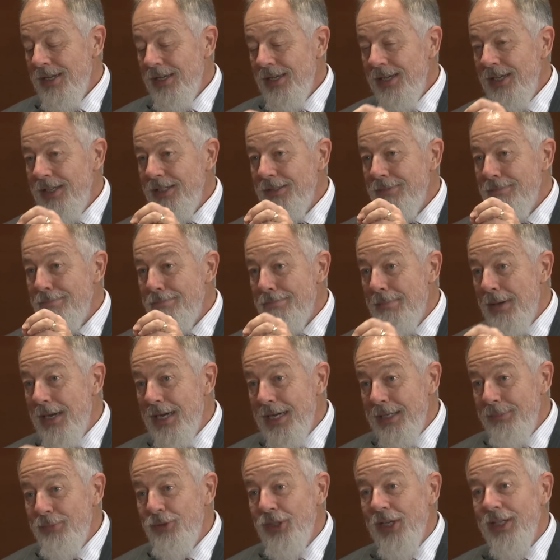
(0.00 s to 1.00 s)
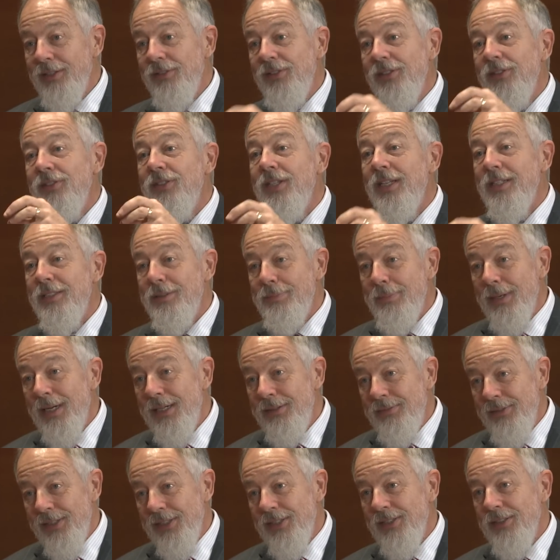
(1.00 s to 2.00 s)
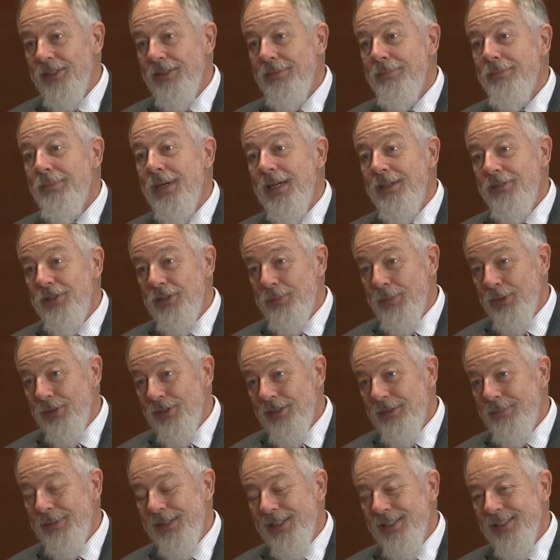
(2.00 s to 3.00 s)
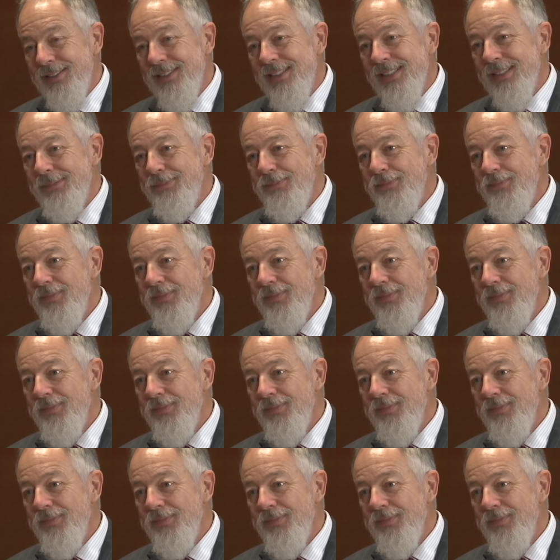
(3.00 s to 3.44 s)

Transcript: is my objectives, that's my risk, my responsibility.